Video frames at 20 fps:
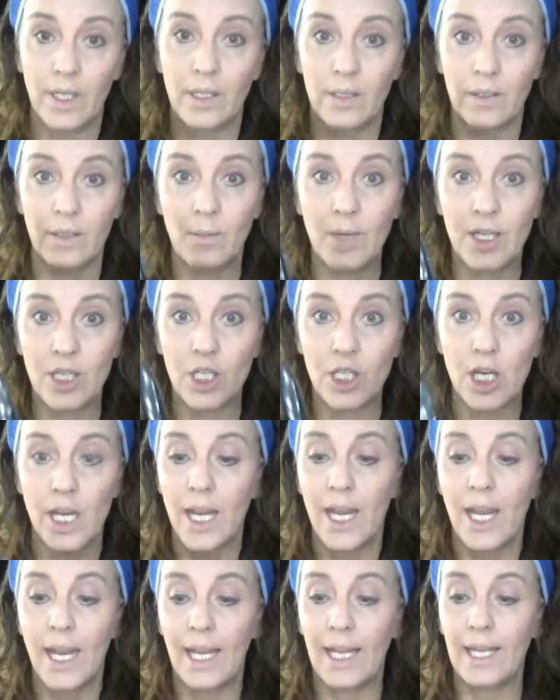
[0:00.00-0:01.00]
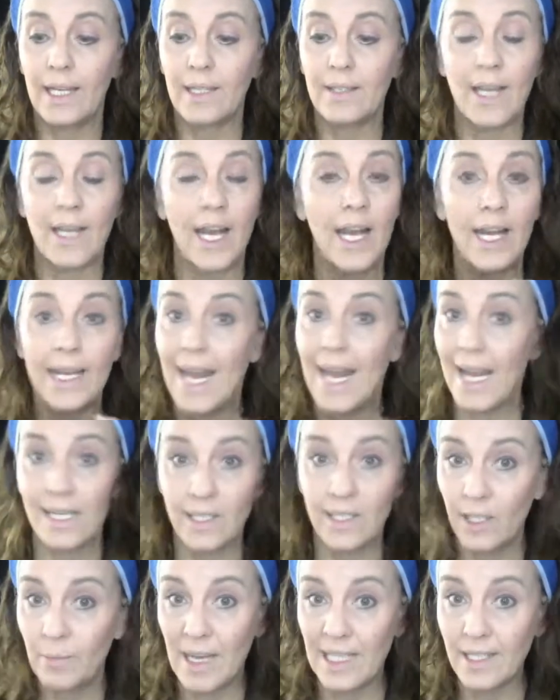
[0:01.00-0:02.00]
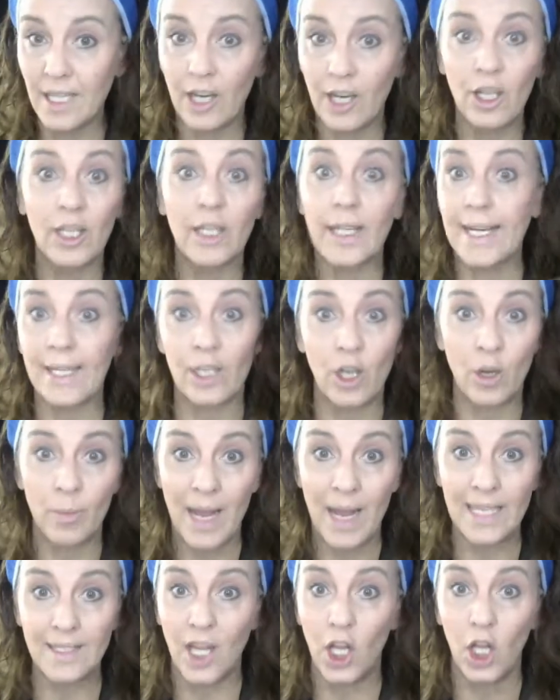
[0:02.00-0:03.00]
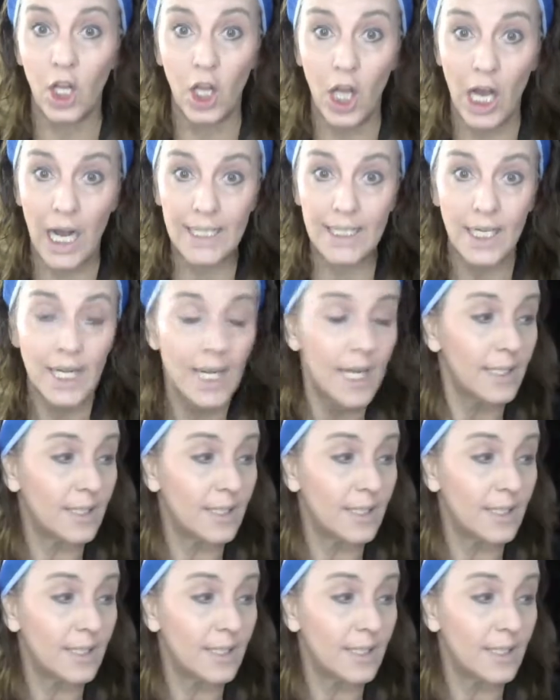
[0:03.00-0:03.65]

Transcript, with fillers: so much, is an excellent mascara. Lancome has a lot.